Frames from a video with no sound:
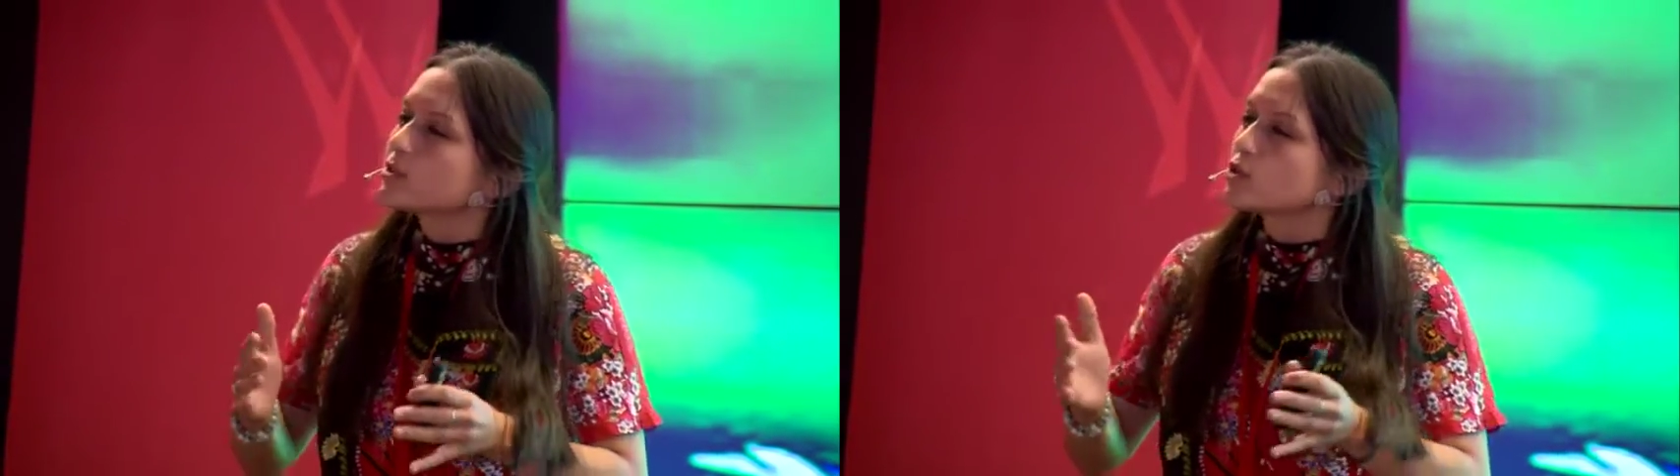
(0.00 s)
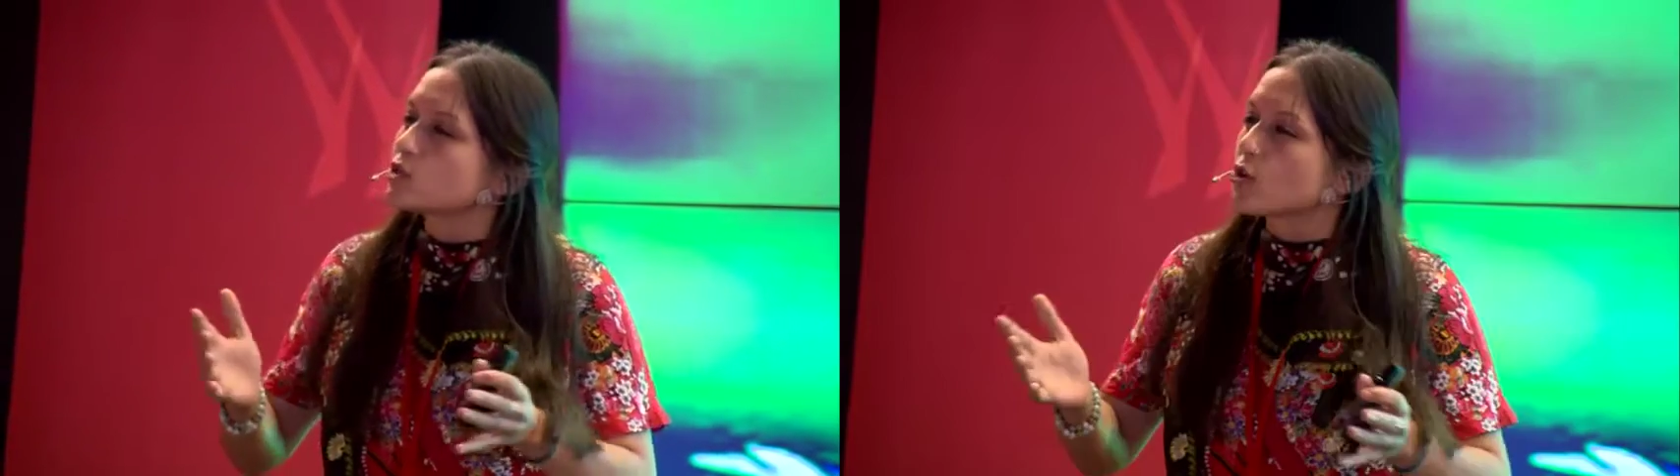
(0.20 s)

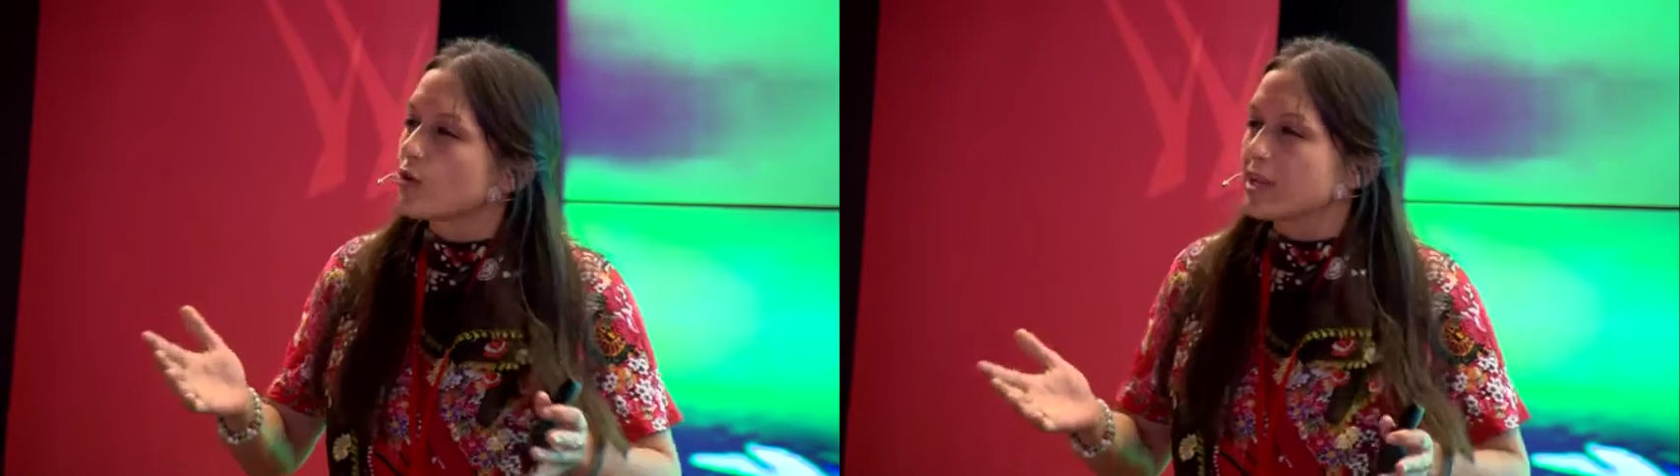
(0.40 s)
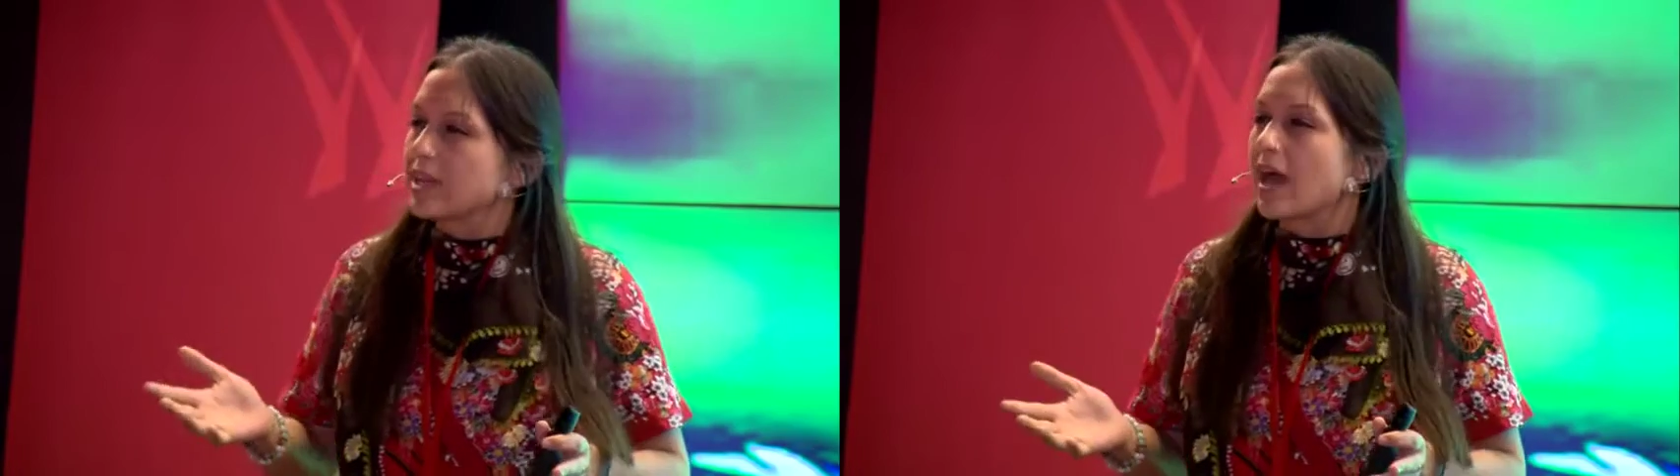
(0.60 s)

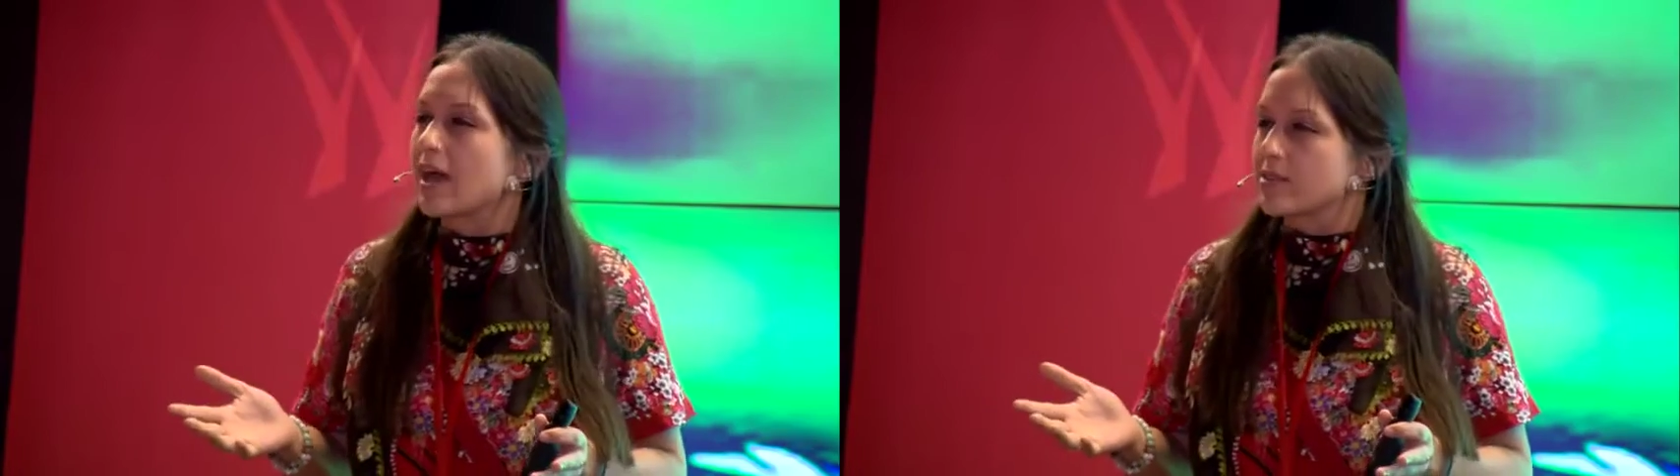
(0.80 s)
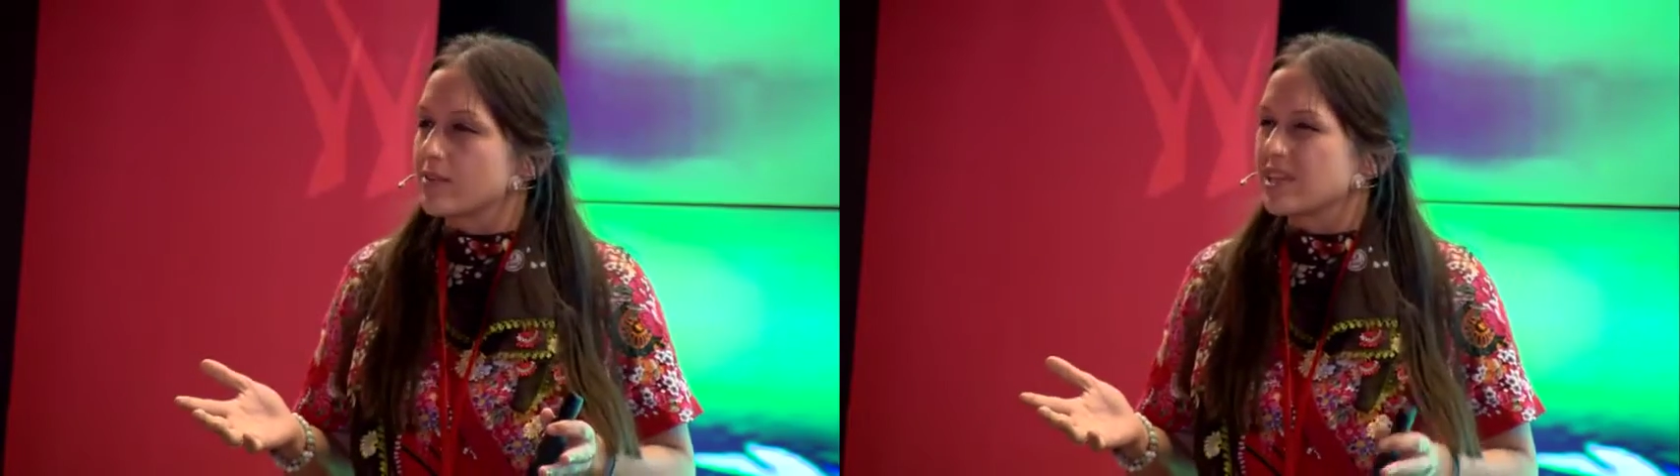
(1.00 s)
story
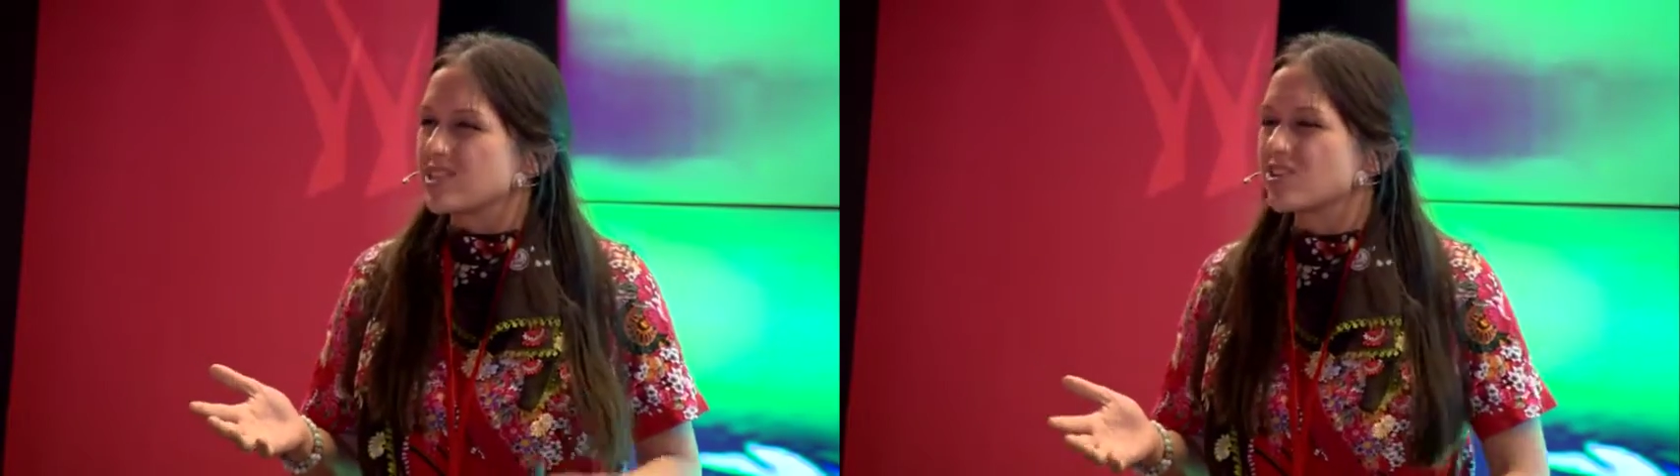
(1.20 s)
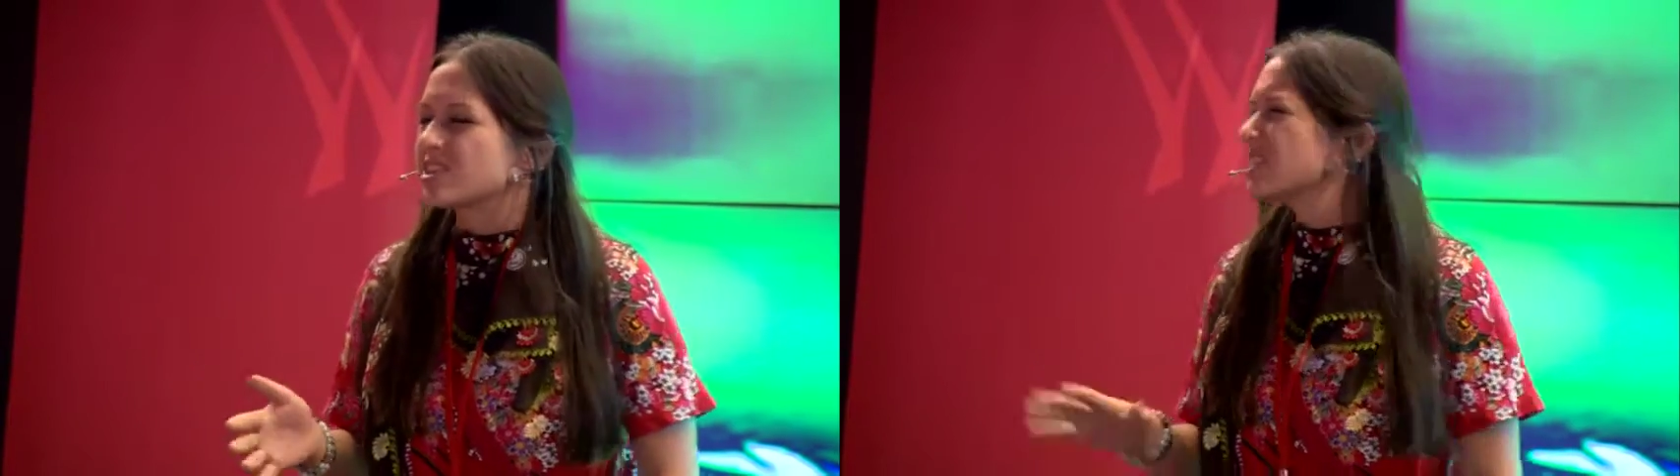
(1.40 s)
gathering in
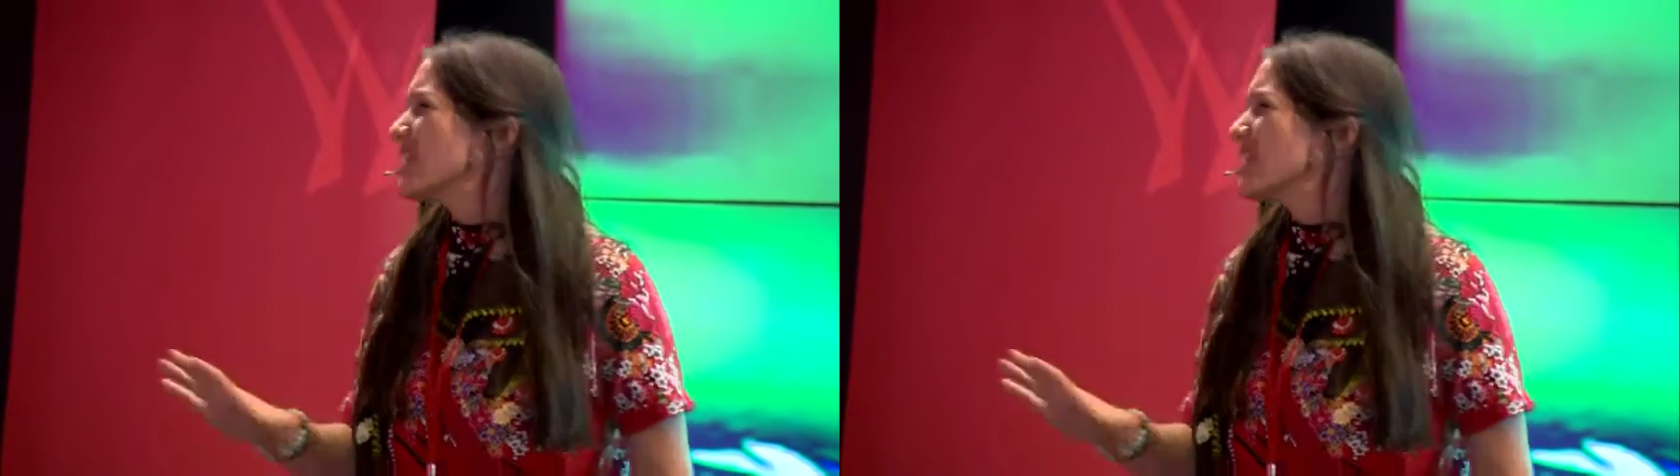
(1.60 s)
Turkish?